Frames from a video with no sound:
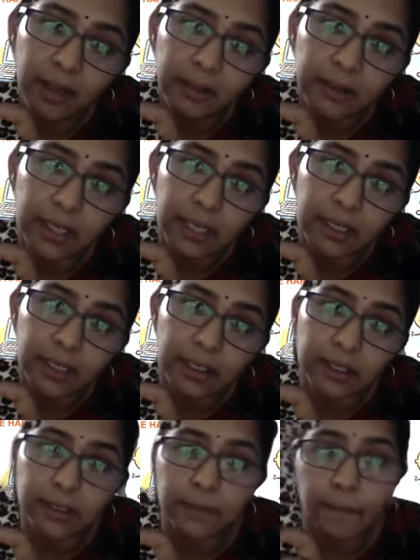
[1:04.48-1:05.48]
Then
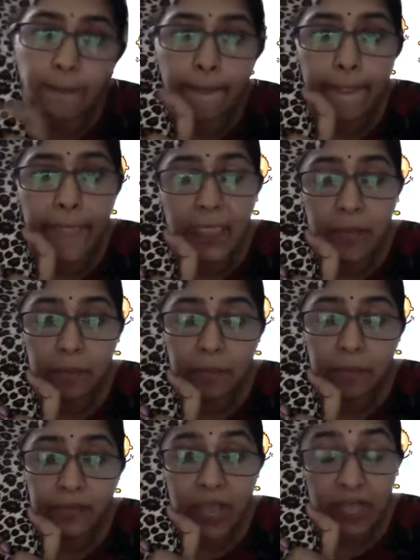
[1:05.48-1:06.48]

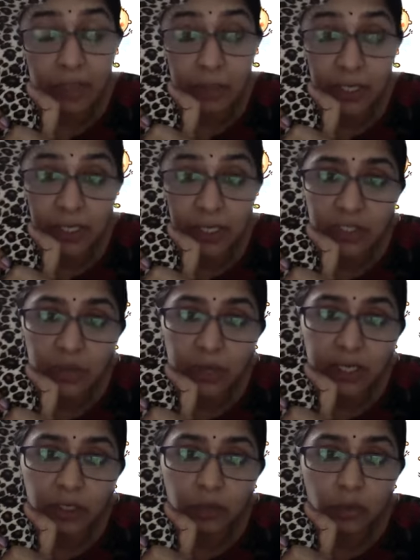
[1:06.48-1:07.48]
the other monkeys
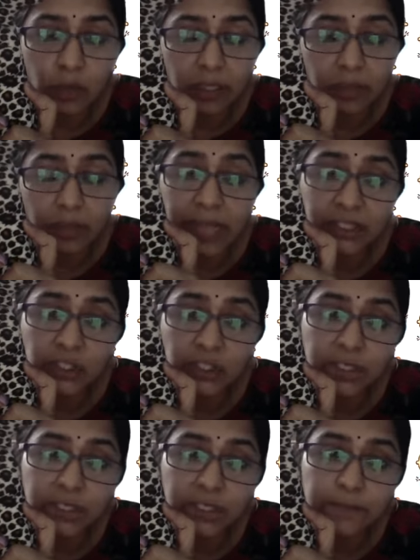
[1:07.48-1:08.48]
went to other
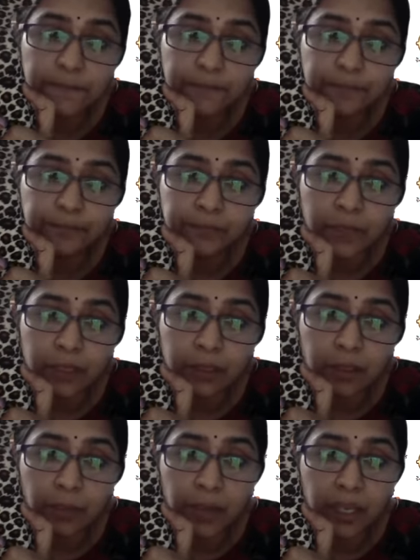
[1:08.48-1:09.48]
branches.
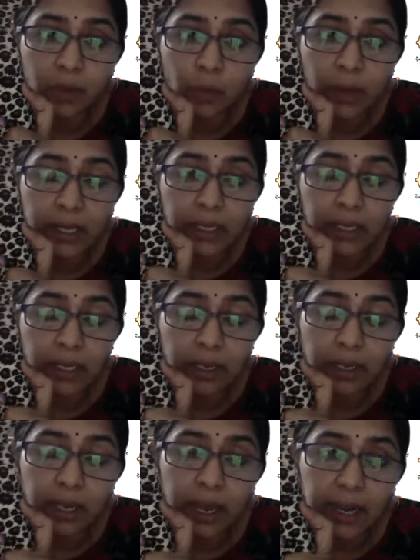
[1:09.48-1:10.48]
The bear went
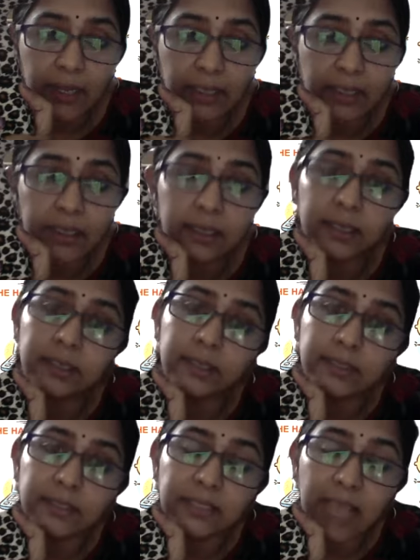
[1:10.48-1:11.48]
and
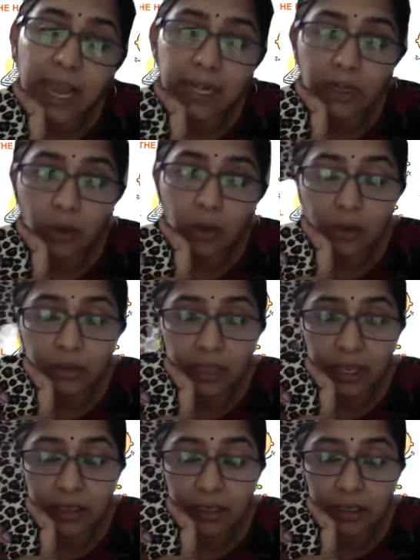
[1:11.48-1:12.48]
sat on the
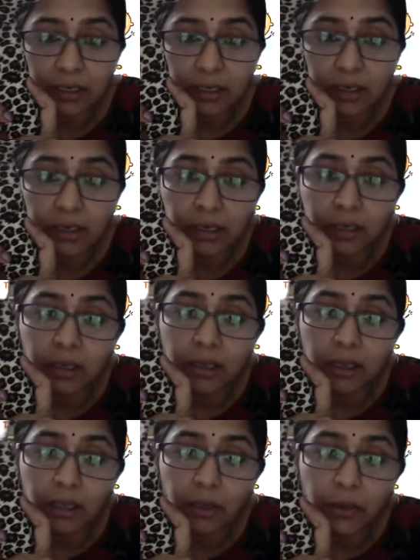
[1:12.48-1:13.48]
other,
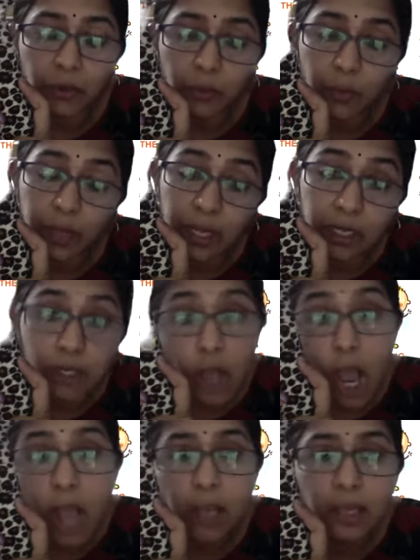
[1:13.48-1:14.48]
wooden
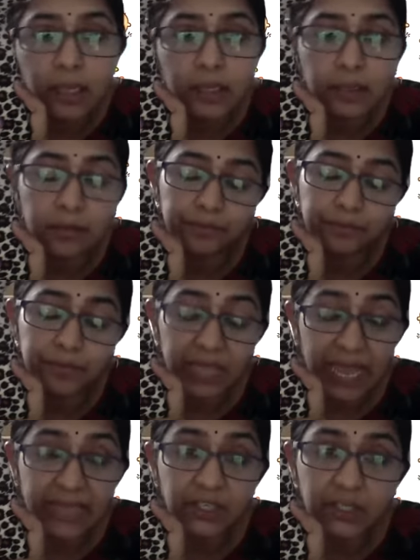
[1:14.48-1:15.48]
log
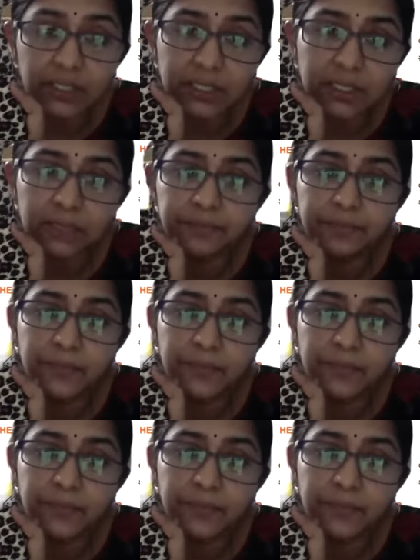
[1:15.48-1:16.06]
behind it.